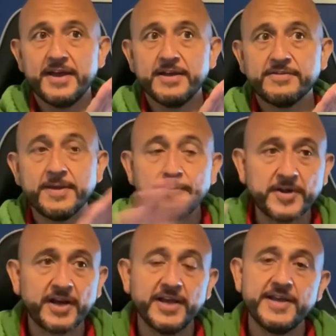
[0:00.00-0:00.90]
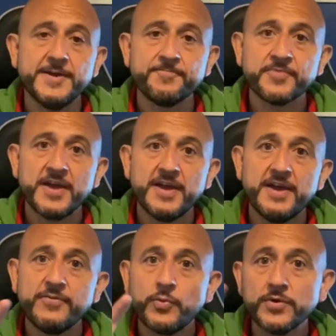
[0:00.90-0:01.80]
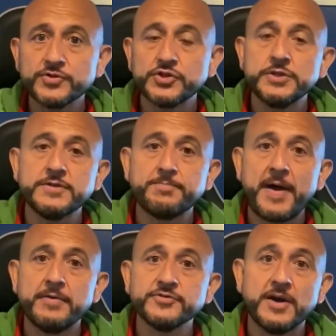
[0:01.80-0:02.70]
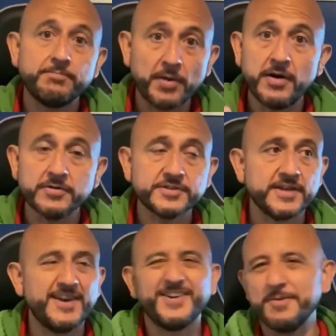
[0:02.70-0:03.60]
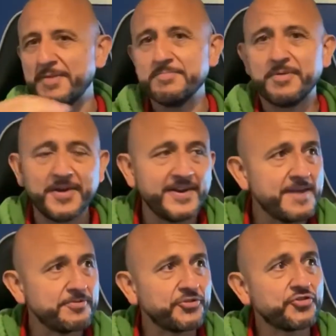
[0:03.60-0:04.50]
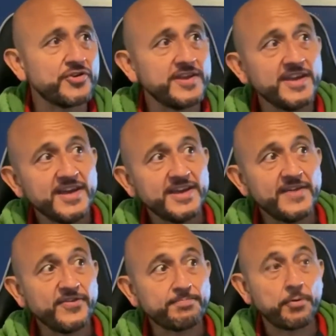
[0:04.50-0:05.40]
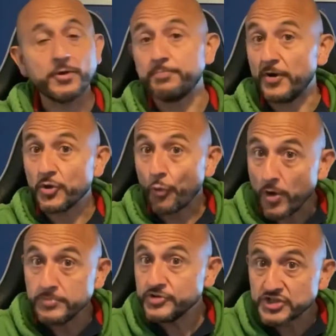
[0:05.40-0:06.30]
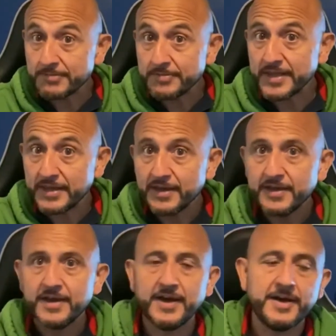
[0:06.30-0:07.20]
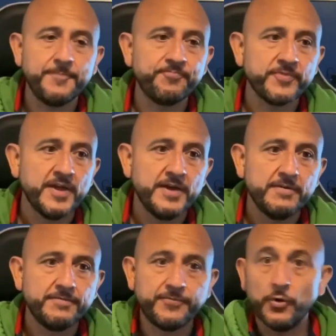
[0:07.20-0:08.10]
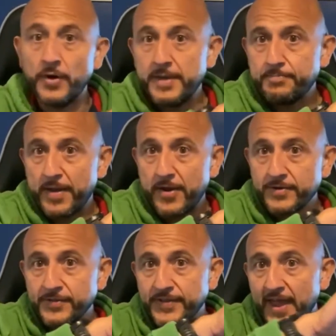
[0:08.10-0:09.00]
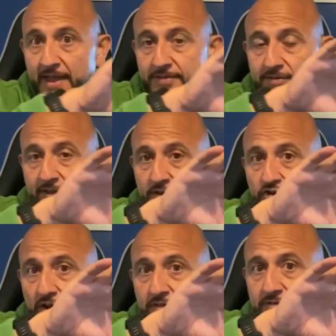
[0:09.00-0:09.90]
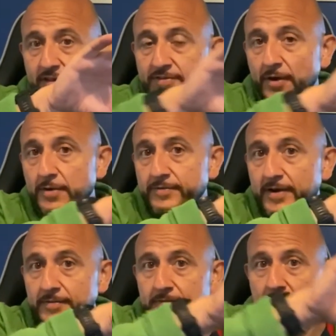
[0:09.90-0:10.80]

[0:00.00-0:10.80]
typically, if one or two of the panels are blocked, and I don't mean by your neighbour's tree, if it's blocked by your own chimney for a period of the day as the sun transits over